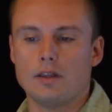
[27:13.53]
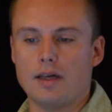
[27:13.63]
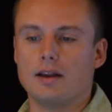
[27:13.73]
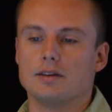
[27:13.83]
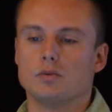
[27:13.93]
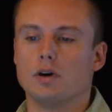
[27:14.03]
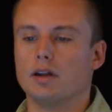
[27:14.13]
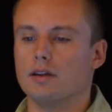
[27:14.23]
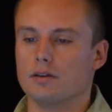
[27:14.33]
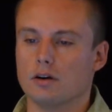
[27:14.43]
That is, what
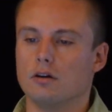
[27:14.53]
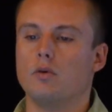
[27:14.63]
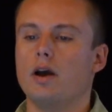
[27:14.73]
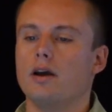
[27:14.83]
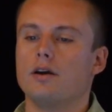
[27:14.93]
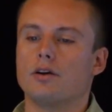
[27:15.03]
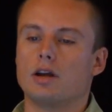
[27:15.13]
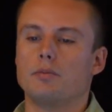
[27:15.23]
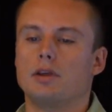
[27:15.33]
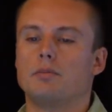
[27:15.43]
can either go away or
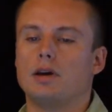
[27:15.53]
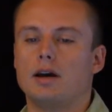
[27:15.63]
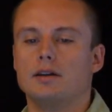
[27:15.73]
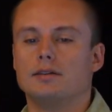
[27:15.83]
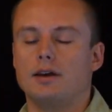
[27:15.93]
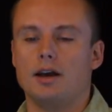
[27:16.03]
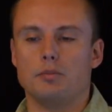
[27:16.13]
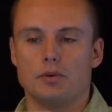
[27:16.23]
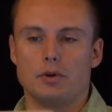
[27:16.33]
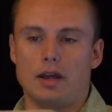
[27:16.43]
can be behind a tap
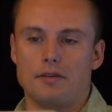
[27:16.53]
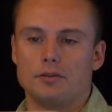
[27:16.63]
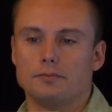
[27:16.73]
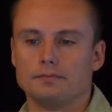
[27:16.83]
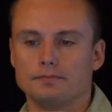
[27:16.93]
or what have you.